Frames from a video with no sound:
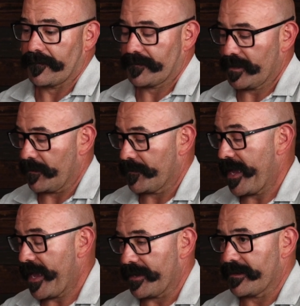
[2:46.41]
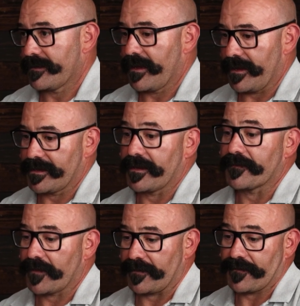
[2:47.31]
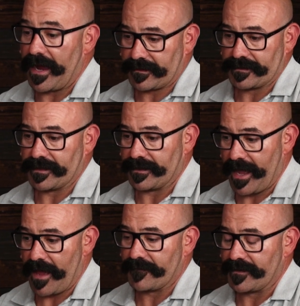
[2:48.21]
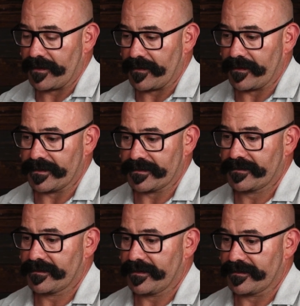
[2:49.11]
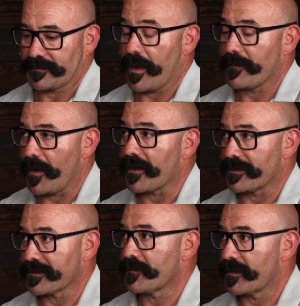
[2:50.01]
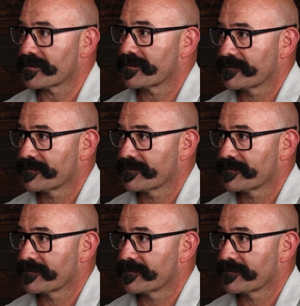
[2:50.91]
8 identifying factors that they have in there, it's mind-boggling almost.